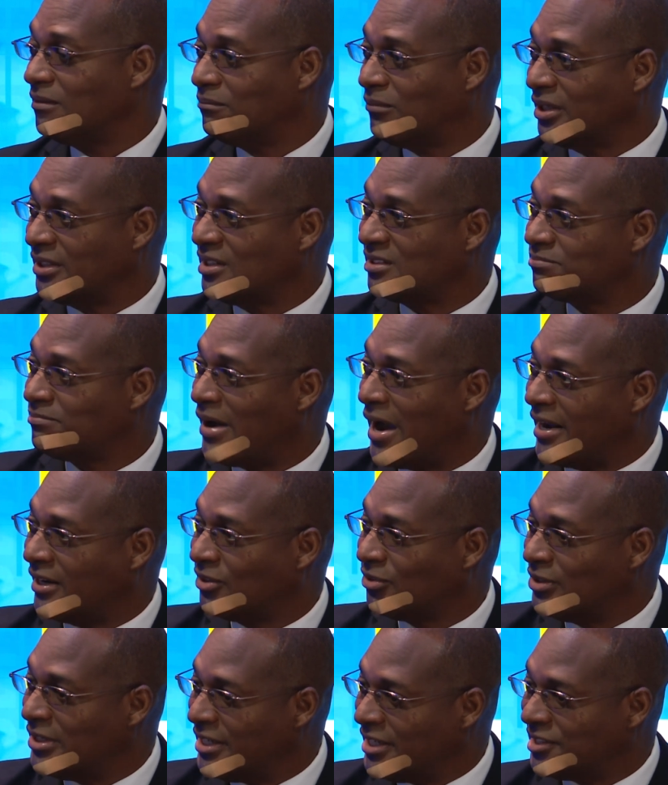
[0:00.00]
But it's by
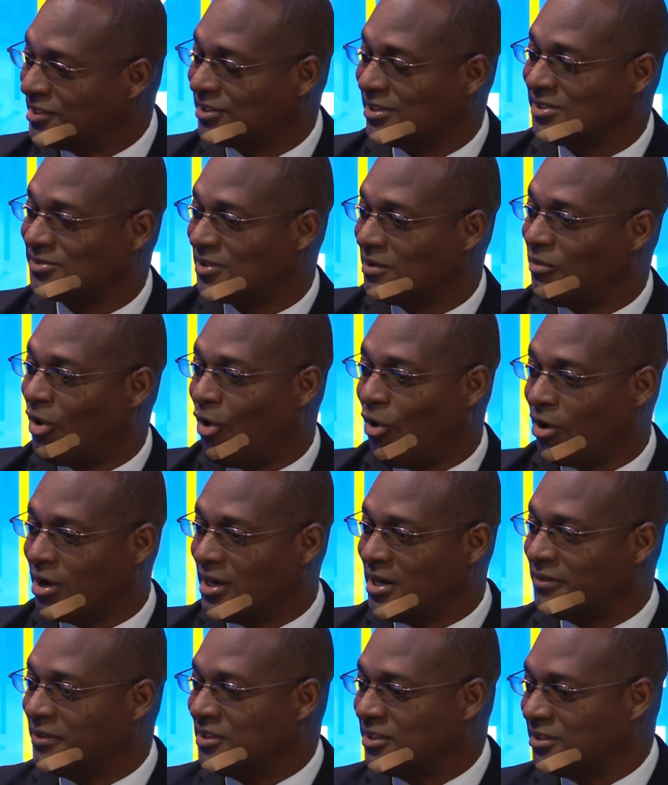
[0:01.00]
donations from
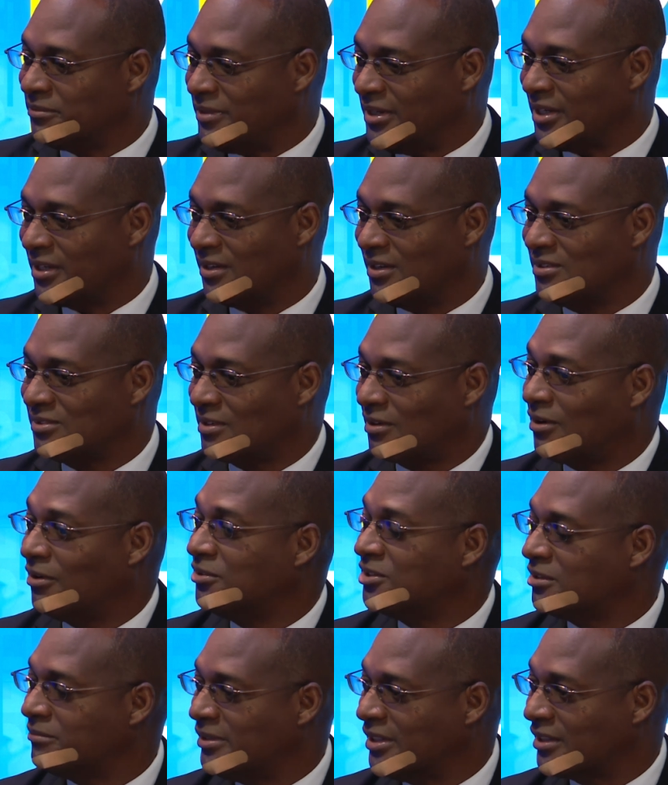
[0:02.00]
ordinary Jamaicans
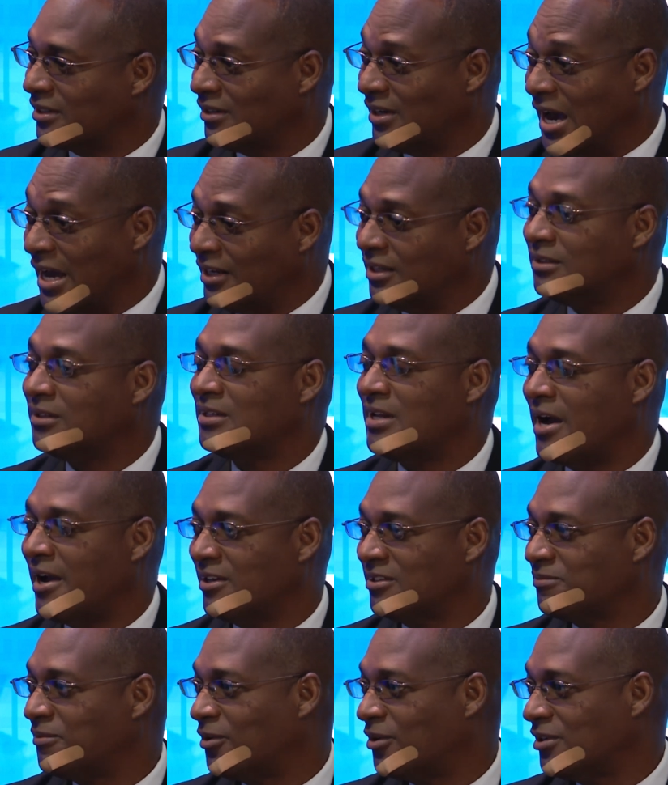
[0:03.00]
around Jamaica and in the
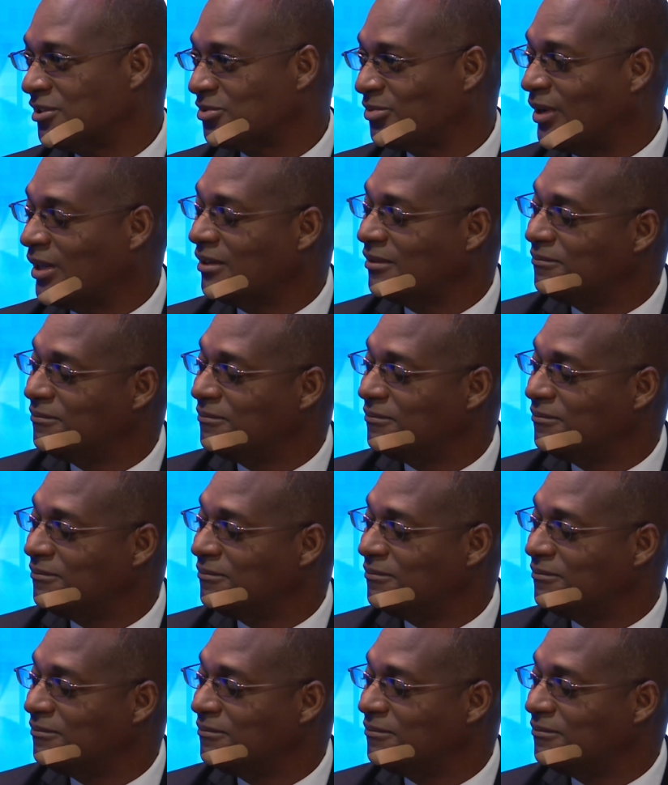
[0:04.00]
diaspora as well.